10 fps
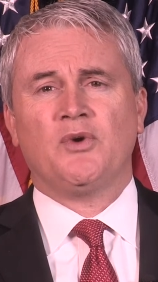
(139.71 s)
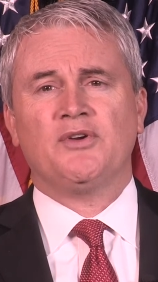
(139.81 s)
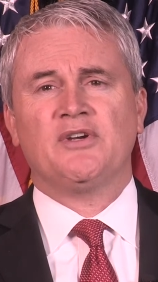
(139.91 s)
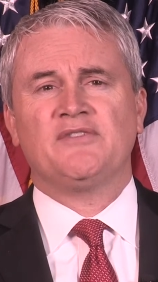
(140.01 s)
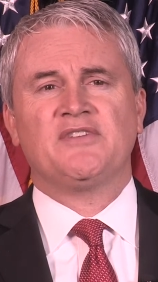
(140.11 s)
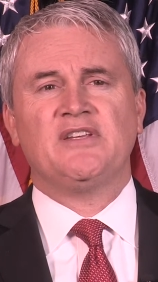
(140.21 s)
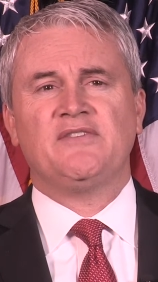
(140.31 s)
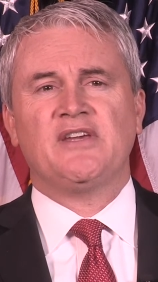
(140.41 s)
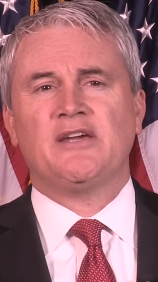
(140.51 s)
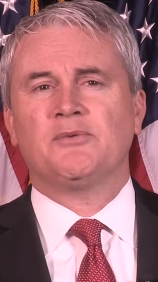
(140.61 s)
wonder if
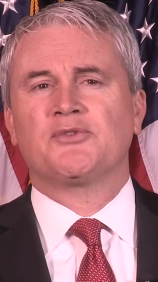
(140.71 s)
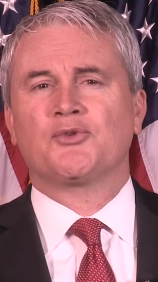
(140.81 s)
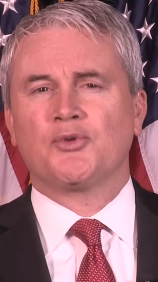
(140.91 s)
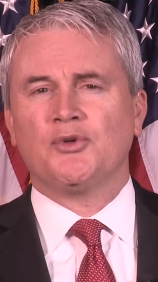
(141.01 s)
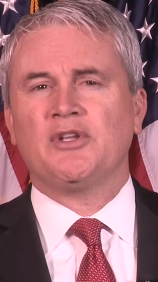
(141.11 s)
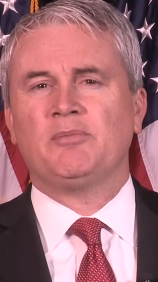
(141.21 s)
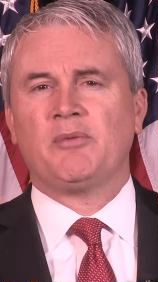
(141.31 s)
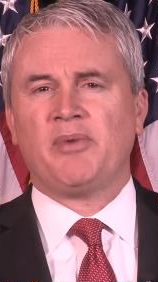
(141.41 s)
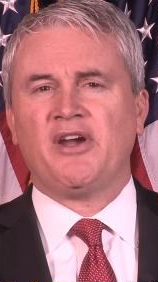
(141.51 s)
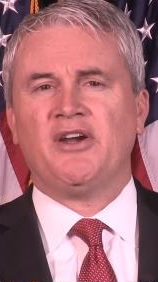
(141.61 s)
TVA was truly
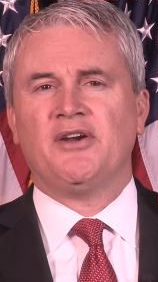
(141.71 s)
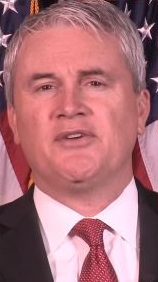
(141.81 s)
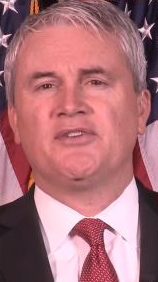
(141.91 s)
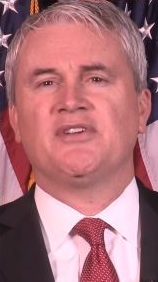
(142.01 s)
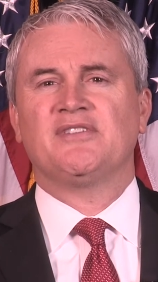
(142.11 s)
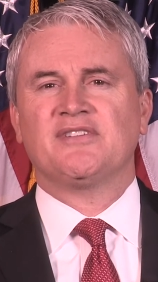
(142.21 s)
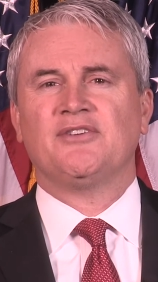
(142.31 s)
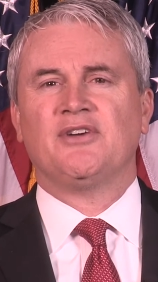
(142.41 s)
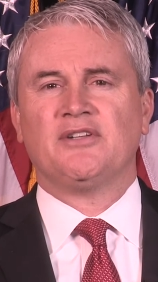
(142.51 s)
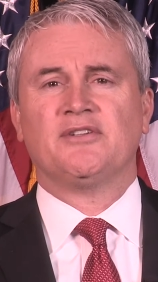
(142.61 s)
prepared to
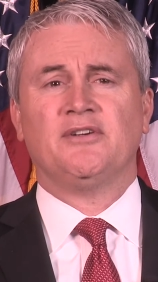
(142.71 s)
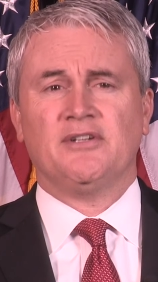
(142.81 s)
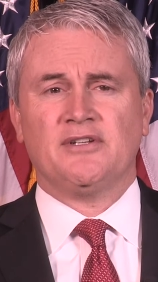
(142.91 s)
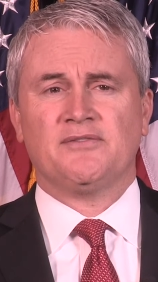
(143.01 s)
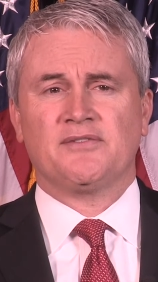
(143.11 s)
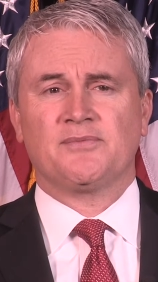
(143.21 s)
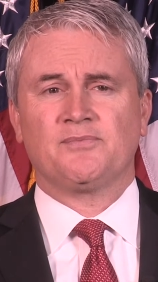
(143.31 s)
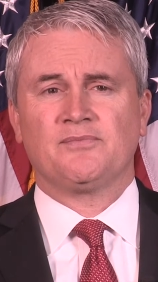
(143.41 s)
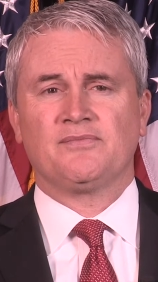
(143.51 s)
consider alternatives.